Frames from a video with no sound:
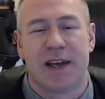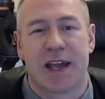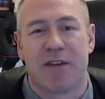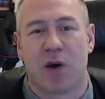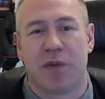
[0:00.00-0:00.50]

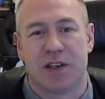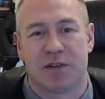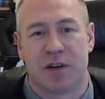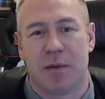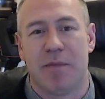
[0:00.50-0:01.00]
give out these
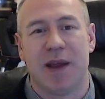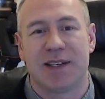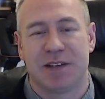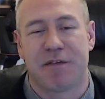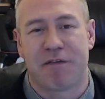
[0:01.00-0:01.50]

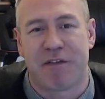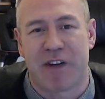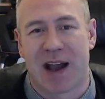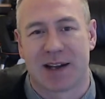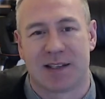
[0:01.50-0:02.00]
amazing
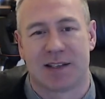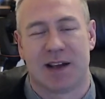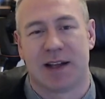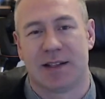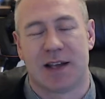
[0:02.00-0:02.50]
facts
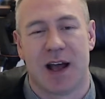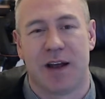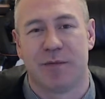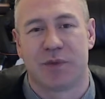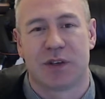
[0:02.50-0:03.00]
at
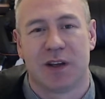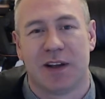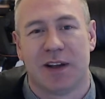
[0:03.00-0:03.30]
times?